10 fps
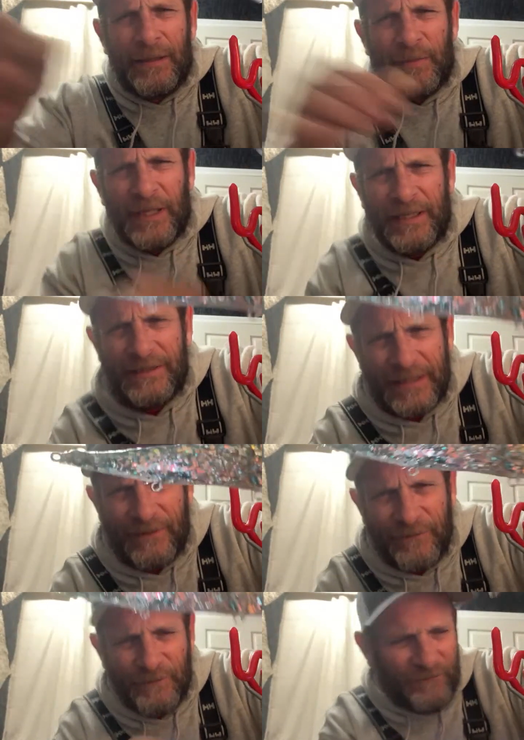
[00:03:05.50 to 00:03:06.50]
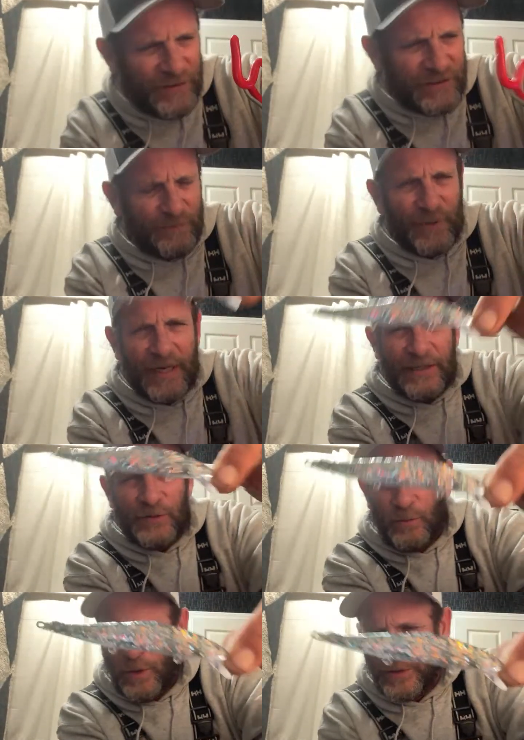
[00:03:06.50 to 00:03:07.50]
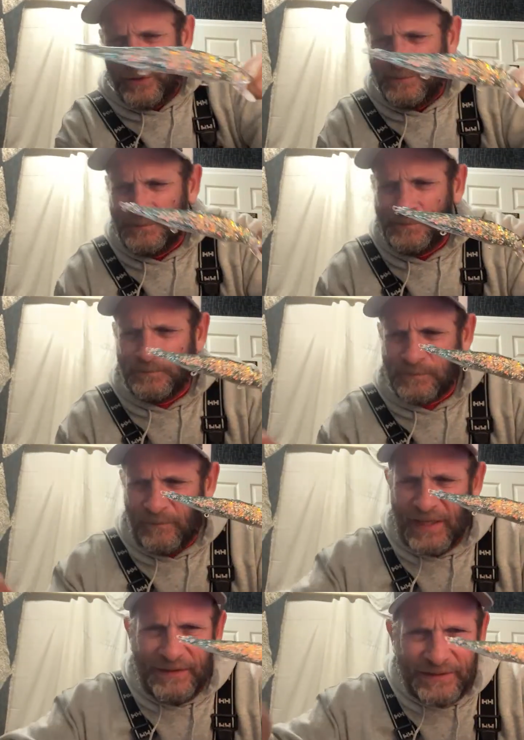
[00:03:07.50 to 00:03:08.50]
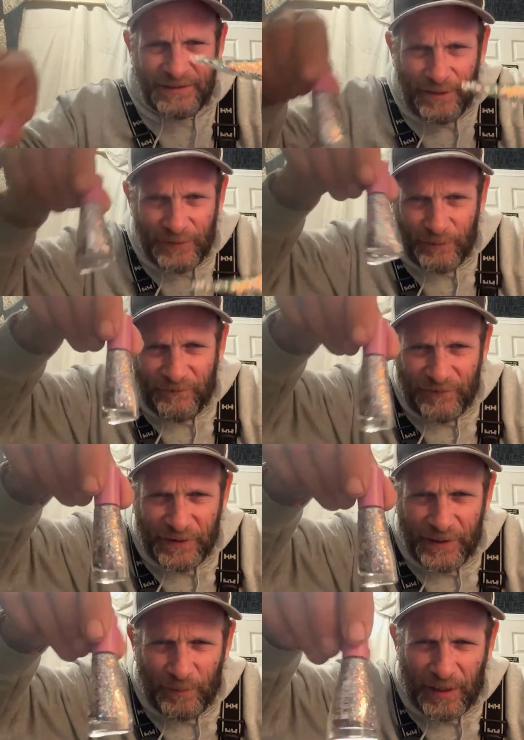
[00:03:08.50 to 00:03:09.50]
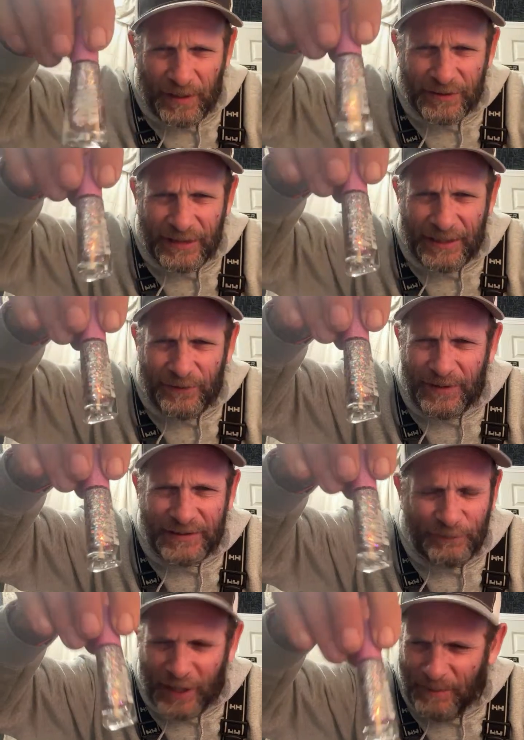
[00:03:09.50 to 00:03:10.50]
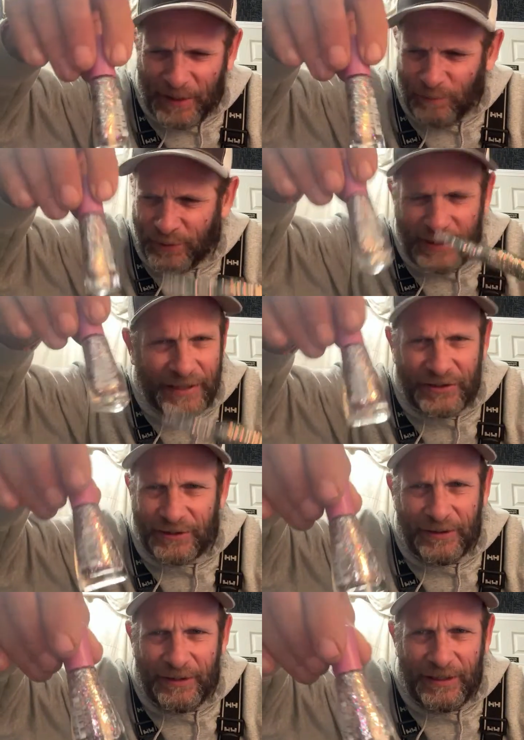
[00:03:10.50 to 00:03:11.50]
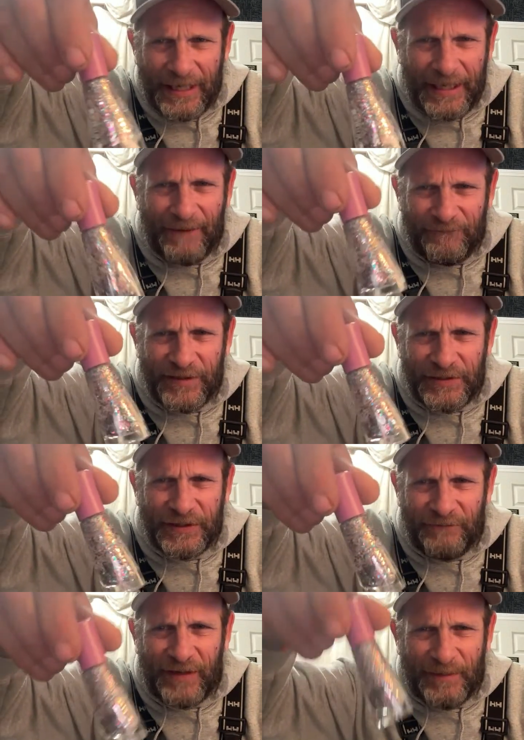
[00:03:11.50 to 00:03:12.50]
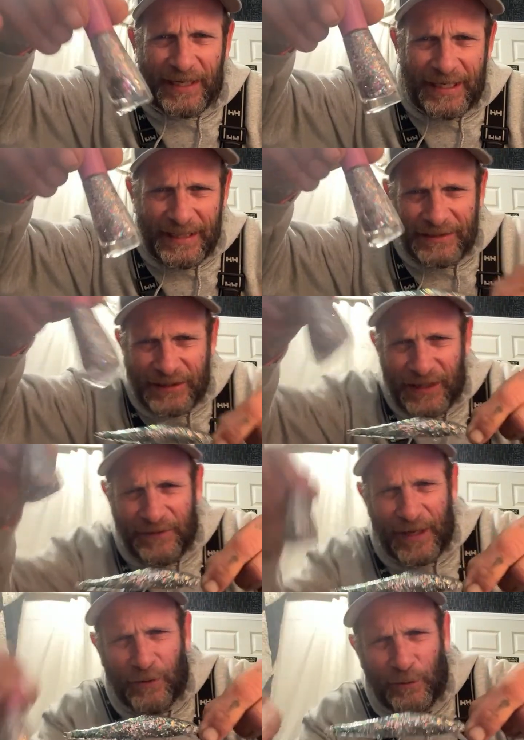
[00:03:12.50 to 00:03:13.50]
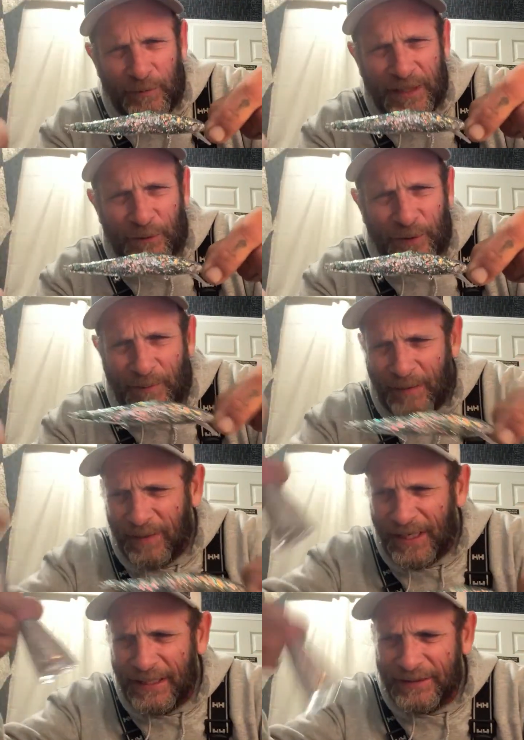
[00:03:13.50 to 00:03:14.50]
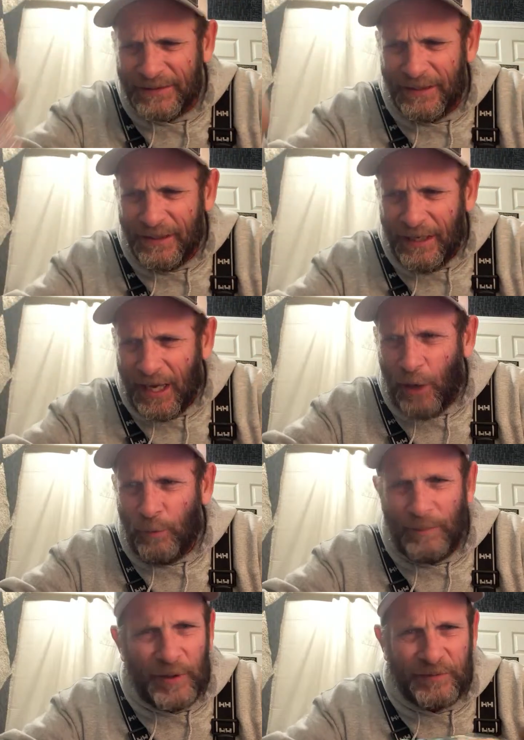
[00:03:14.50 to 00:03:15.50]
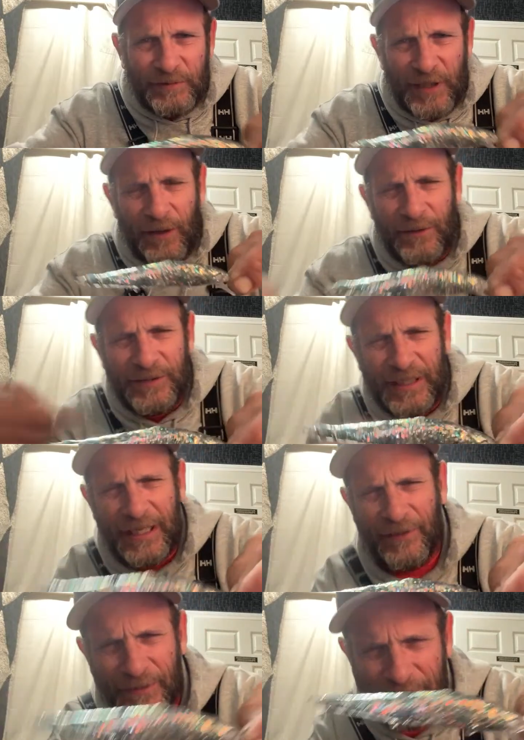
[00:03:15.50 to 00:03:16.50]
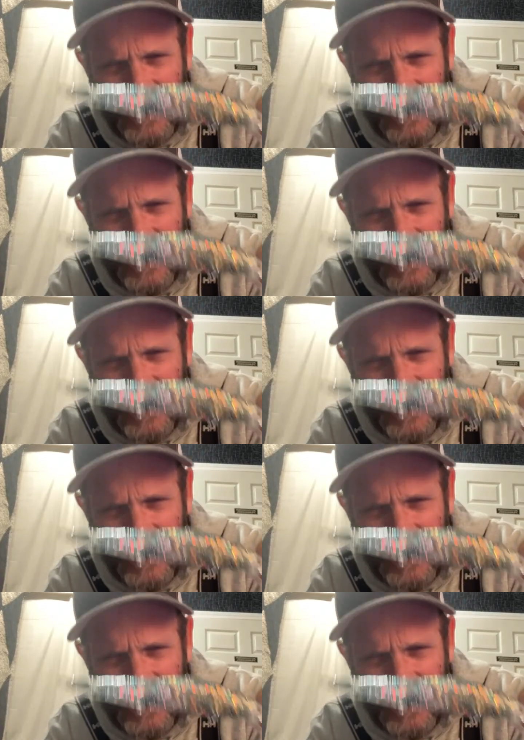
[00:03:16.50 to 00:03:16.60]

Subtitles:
Like I said, if you're fishing brackish water, and this is all done with fingernail polish. I do this when I'm at a bridge and I'm fishing. If I'm not catching nothing, I'll go up and get one of my blanks. I'll whip up some colors together.